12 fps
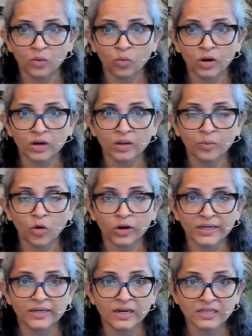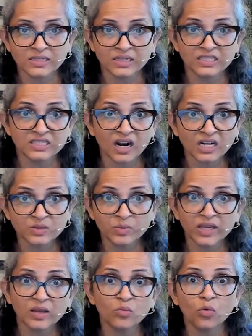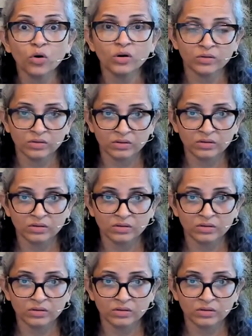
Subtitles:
what the body does, it starts making more